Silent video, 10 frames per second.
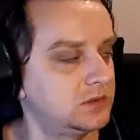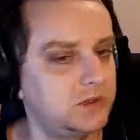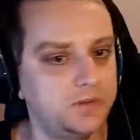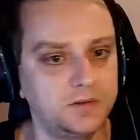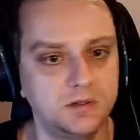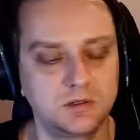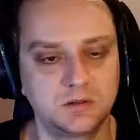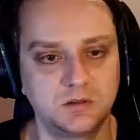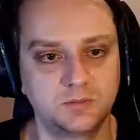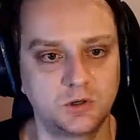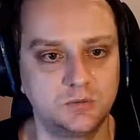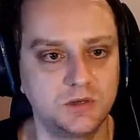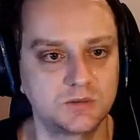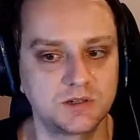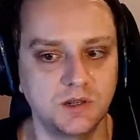definite
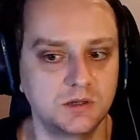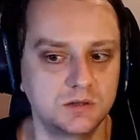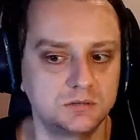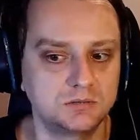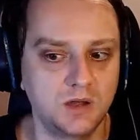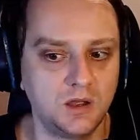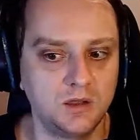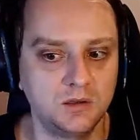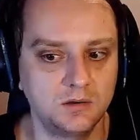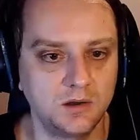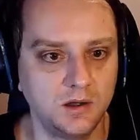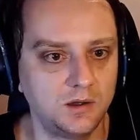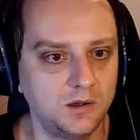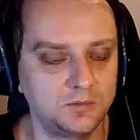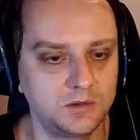problems. Like I
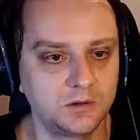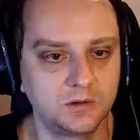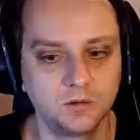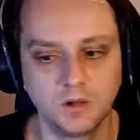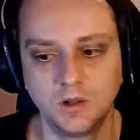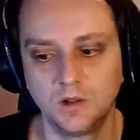have no